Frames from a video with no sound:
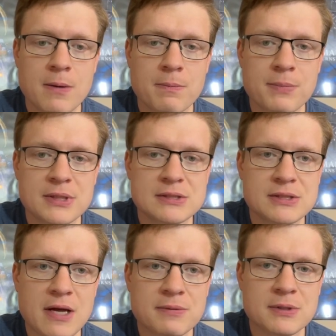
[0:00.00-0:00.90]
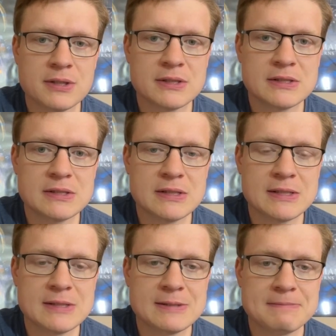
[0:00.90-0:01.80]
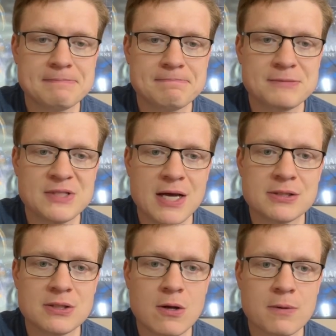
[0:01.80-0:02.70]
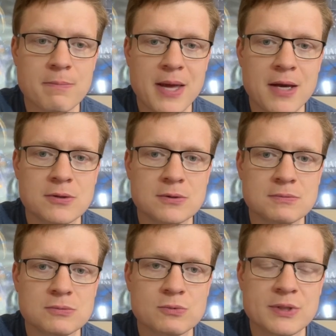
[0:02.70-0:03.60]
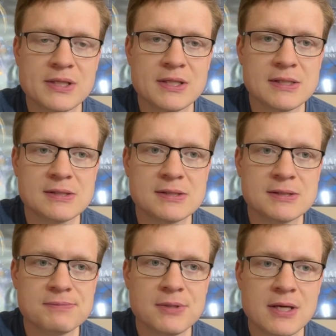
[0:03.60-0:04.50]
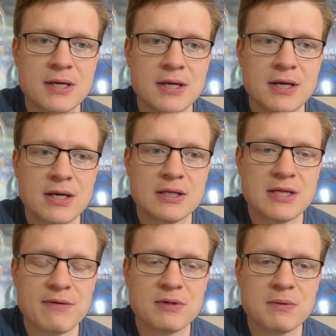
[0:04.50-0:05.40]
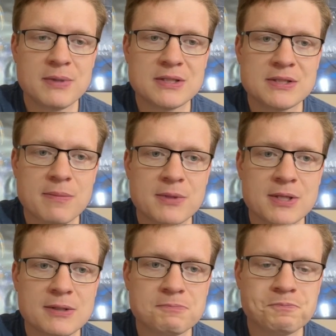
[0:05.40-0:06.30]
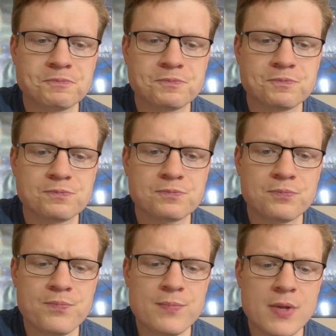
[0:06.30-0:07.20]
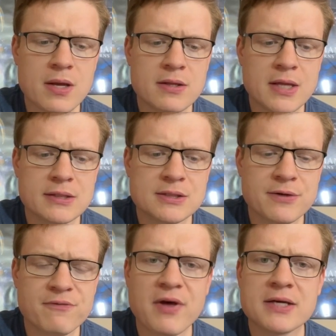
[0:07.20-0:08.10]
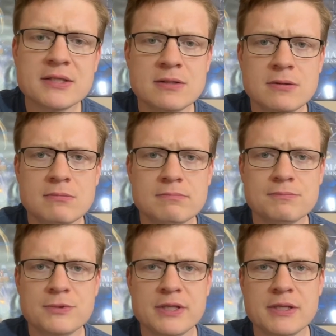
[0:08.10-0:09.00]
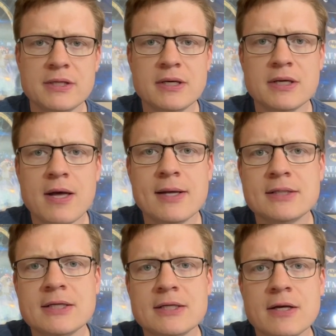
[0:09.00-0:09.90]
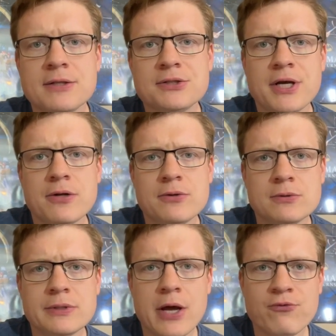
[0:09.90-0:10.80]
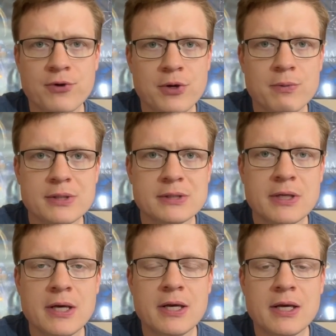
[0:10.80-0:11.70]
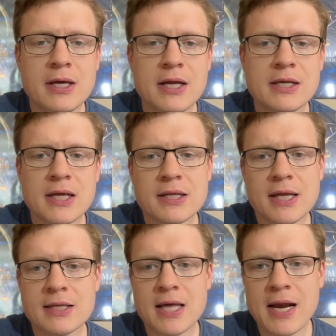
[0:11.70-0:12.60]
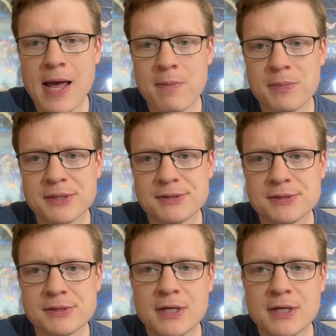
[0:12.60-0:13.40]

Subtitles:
But it's definitely Dad's long battle with this has definitely been something that's affected the content on the channel and how frequent anything like that happens.